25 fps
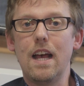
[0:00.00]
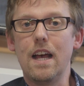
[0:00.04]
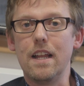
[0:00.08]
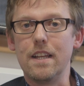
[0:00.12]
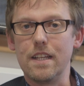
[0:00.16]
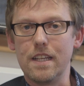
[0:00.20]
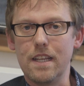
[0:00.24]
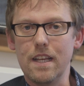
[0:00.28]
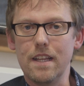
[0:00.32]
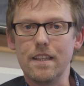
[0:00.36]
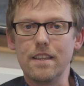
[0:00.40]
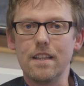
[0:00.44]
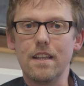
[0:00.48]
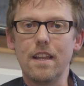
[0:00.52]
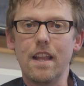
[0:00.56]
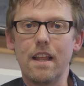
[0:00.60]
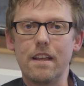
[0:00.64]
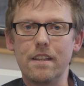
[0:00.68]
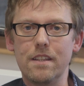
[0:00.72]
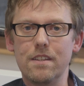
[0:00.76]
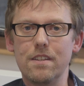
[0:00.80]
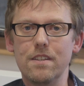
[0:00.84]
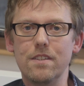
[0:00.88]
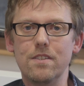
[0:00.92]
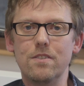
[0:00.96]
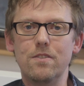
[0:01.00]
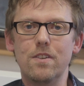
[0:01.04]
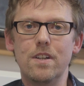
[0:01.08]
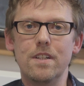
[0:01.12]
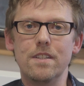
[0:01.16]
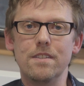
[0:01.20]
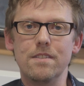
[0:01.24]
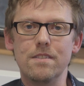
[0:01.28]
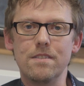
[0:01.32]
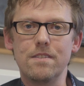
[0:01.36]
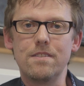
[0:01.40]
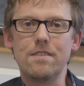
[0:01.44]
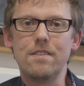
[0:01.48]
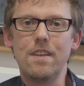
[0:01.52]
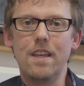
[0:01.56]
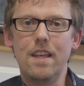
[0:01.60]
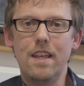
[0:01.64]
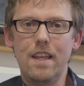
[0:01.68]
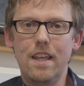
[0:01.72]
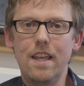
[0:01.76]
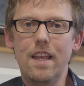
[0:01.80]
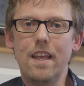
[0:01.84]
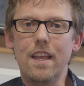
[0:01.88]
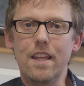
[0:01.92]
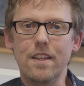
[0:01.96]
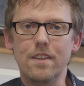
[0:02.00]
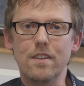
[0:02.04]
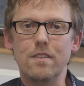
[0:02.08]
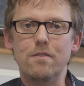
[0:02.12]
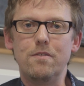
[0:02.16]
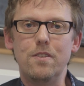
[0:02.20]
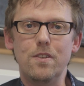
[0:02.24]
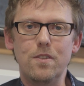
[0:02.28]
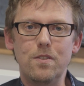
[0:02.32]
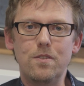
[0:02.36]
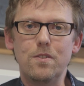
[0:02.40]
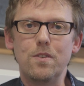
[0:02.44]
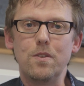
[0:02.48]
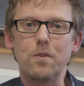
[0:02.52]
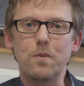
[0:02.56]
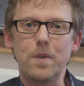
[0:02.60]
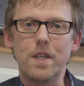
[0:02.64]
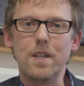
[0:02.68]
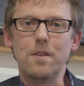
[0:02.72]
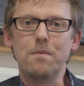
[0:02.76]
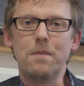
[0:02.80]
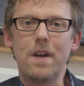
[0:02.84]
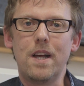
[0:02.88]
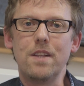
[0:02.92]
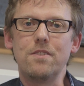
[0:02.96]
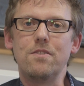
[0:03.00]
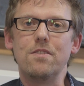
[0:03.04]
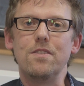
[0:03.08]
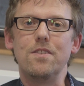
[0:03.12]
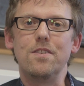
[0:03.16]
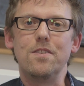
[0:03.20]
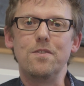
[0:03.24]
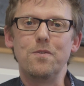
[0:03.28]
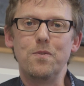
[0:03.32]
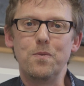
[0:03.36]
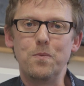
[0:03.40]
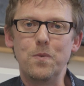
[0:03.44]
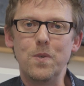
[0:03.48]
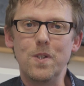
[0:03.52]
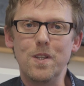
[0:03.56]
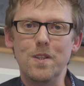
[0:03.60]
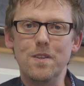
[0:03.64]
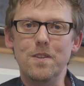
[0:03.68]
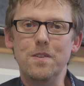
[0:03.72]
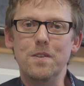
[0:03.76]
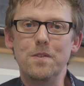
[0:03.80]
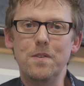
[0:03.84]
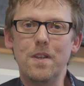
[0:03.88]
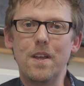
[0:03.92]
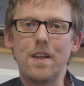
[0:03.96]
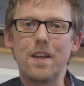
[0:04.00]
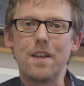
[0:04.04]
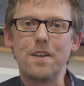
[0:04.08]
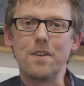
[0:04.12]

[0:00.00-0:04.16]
And again, the length of the runs in the future, we imagine, will